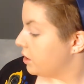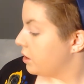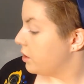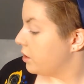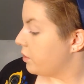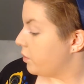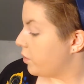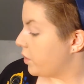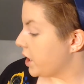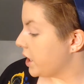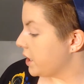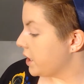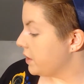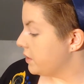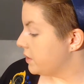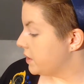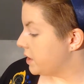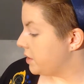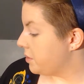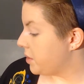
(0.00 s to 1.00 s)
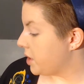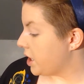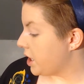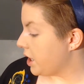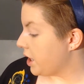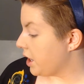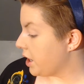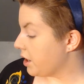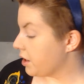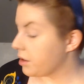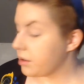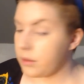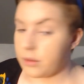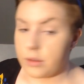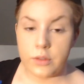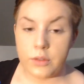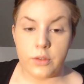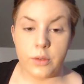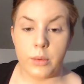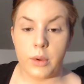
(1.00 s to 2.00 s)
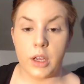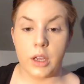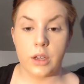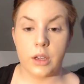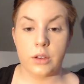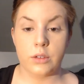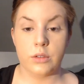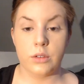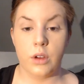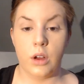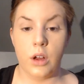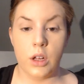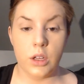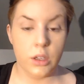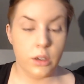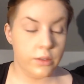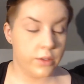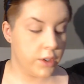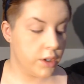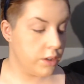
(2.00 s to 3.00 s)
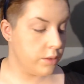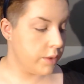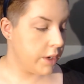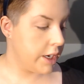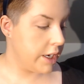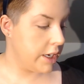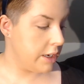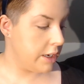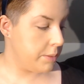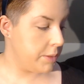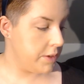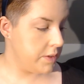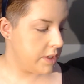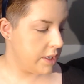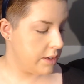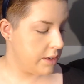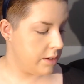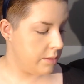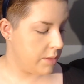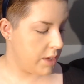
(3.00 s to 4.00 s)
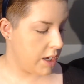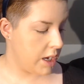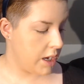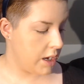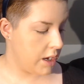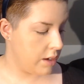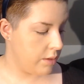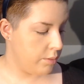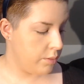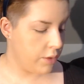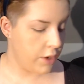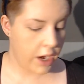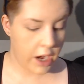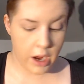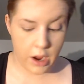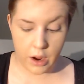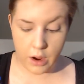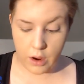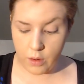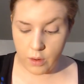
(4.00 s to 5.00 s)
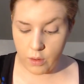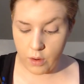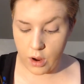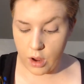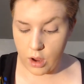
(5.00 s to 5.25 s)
what I use in my all over, what I end up using in my brow.